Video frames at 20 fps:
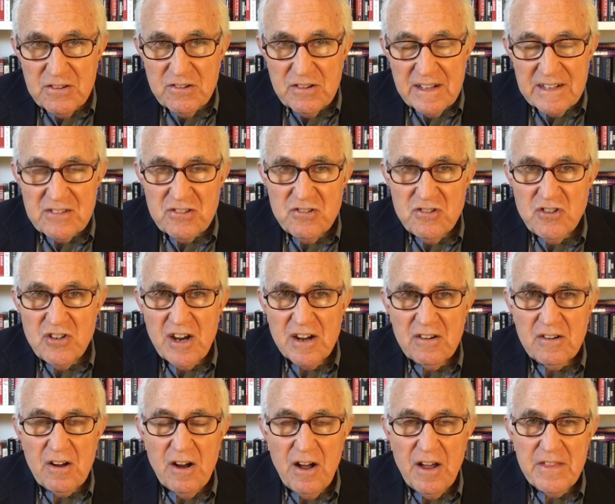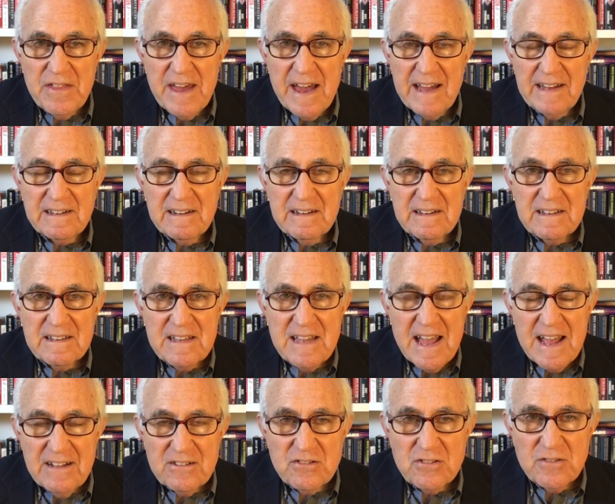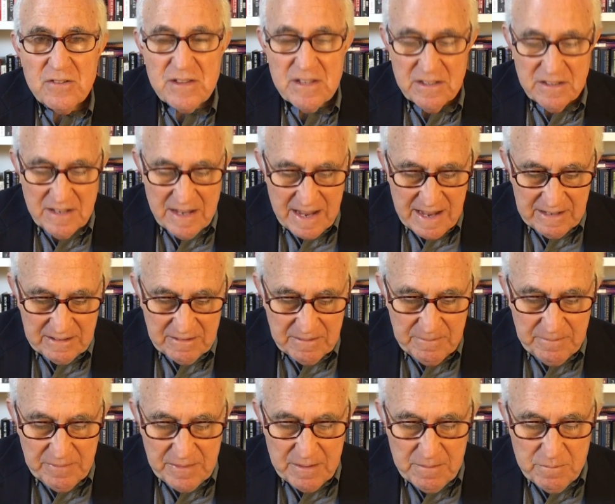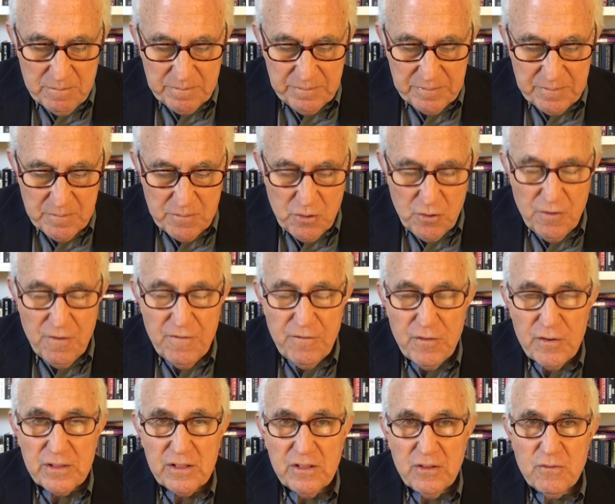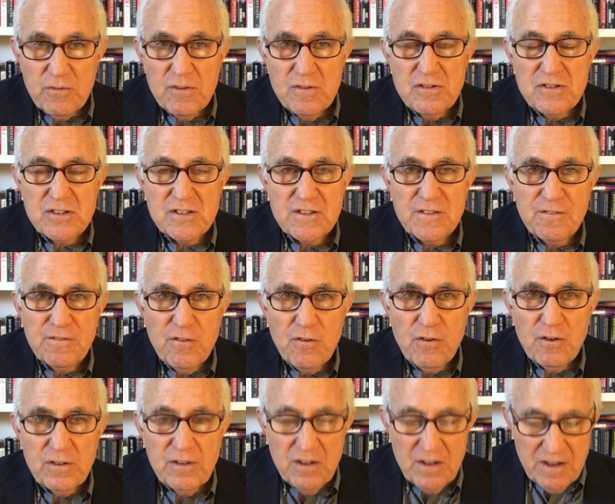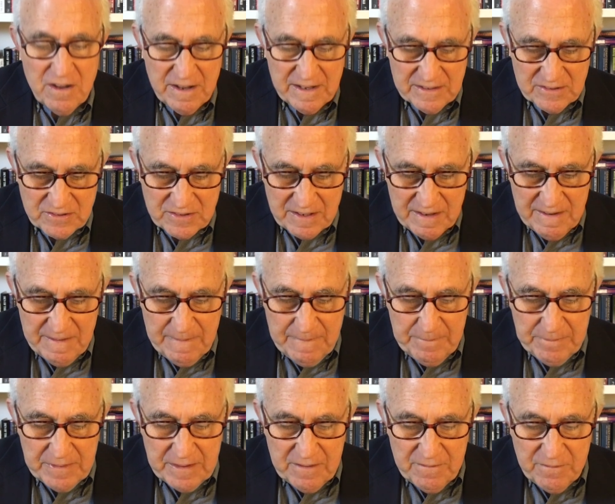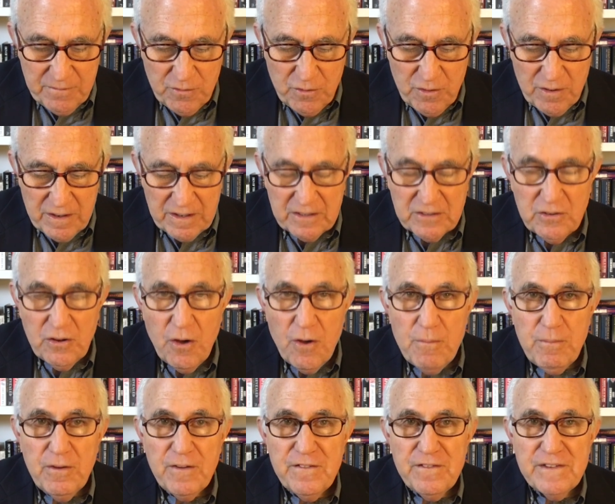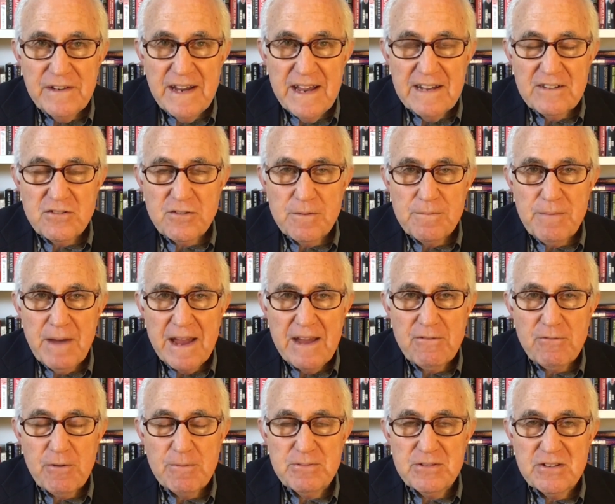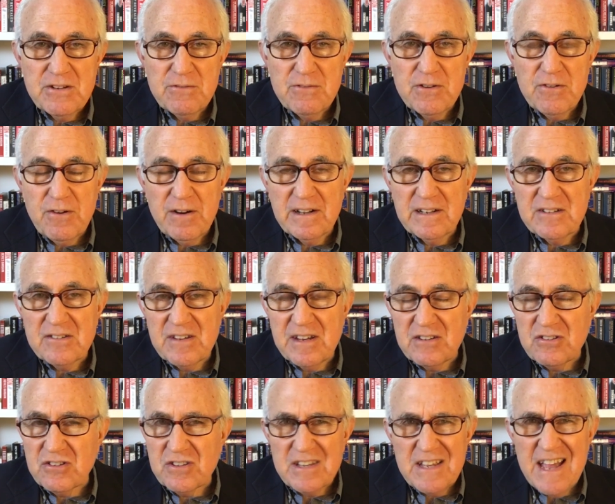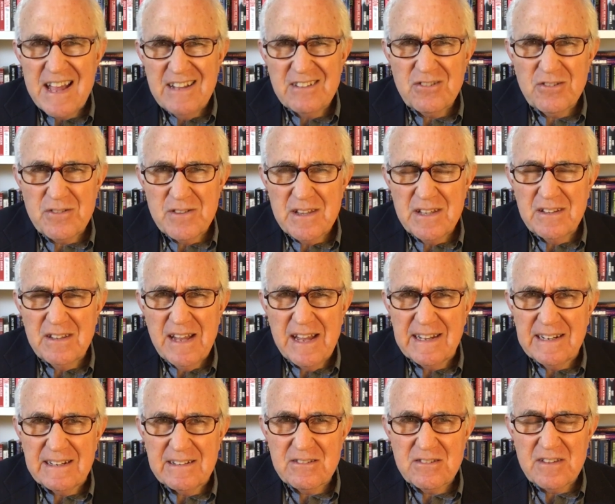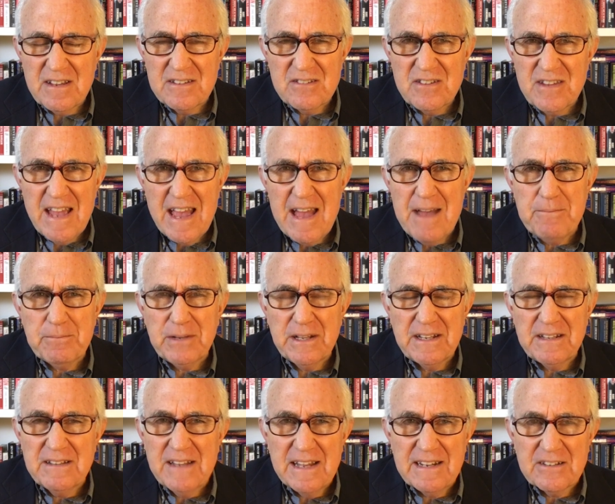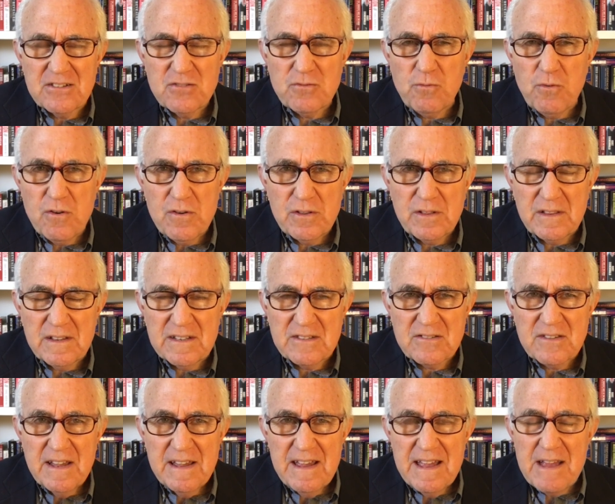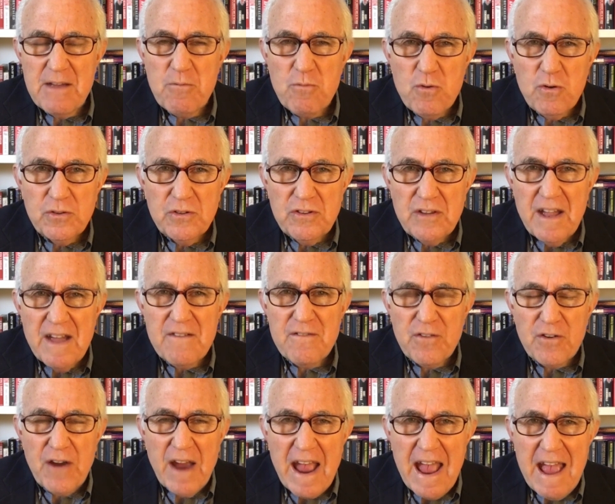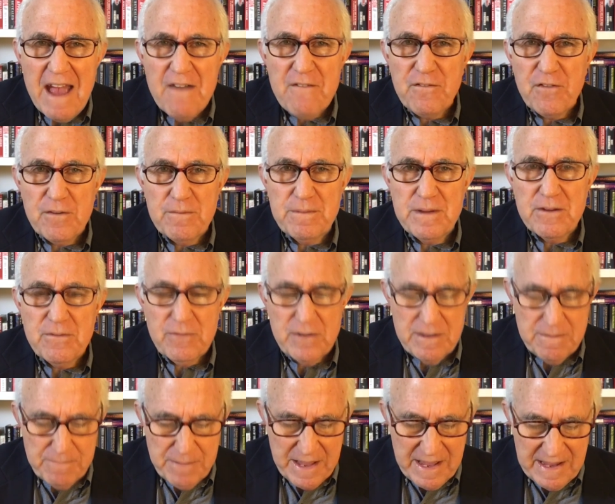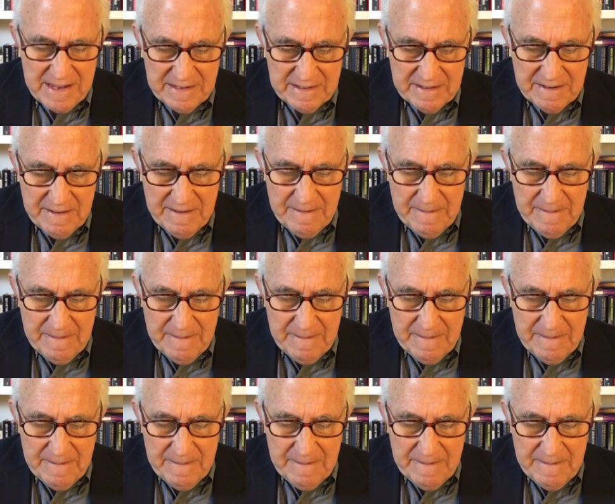Let's junk all that, cancel the debt, move with LaRouche's four laws for global financial bankruptcy reorganization. Cancel the debt. It's, it's gambling debt. It's worthless. It will never, ever be repaid.